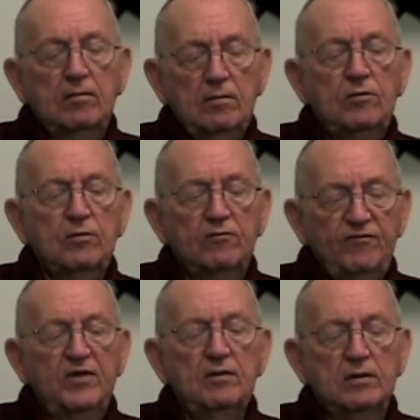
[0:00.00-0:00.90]
you could
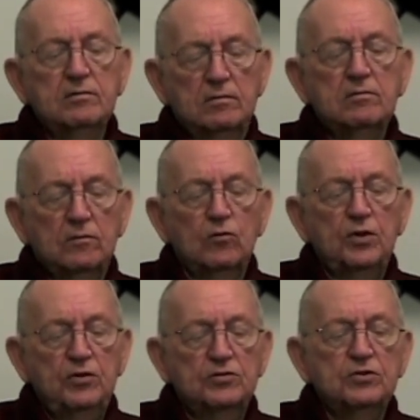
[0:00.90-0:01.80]
feel it
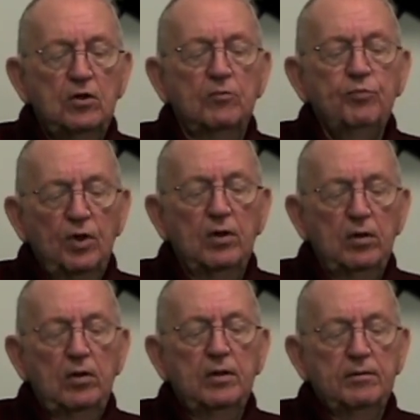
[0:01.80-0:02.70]
when you started pulling
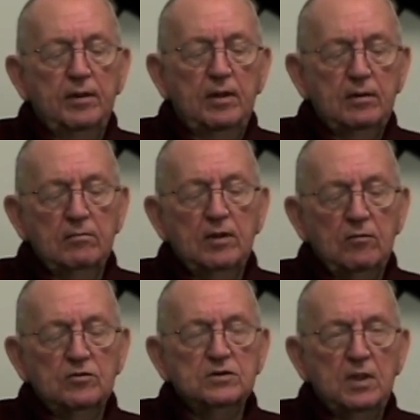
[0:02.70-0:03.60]
on it, that it
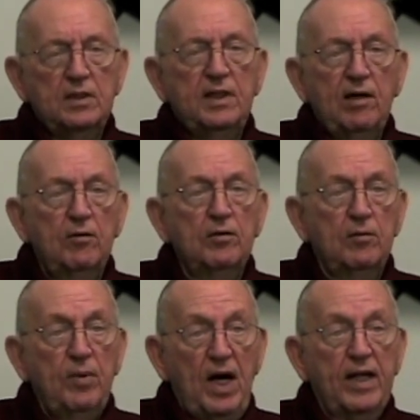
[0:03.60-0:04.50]
was down on the
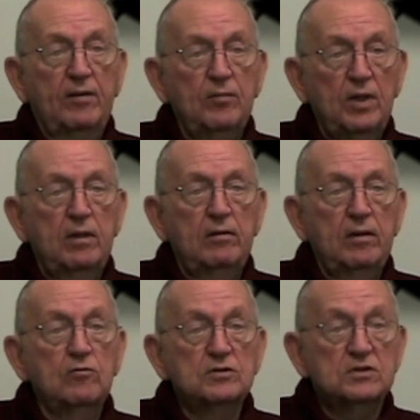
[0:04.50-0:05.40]
bottom and
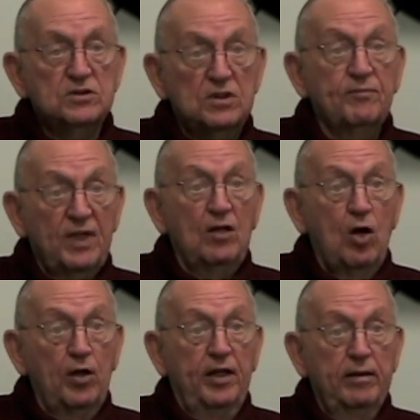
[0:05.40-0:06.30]
there was something
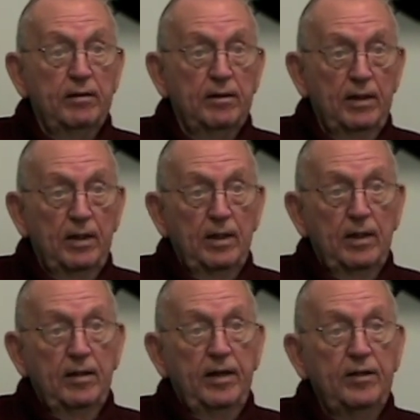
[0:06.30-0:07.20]
on it.
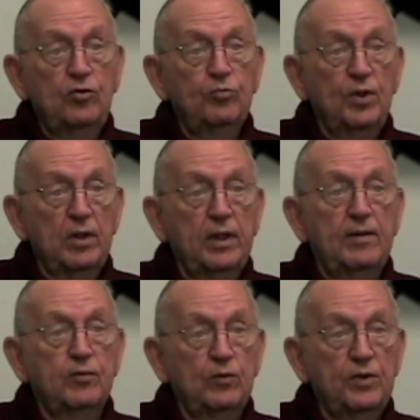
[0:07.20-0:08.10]
And you pull it
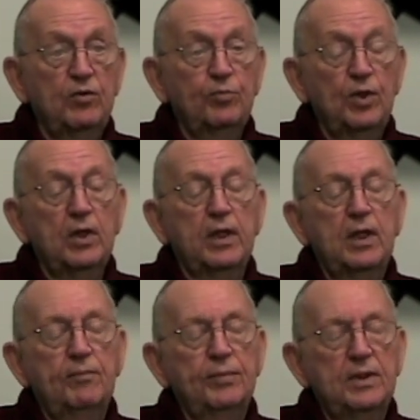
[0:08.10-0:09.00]
up, and when you pull it
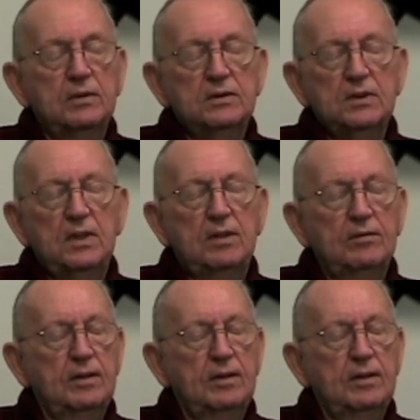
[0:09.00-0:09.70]
up, it's a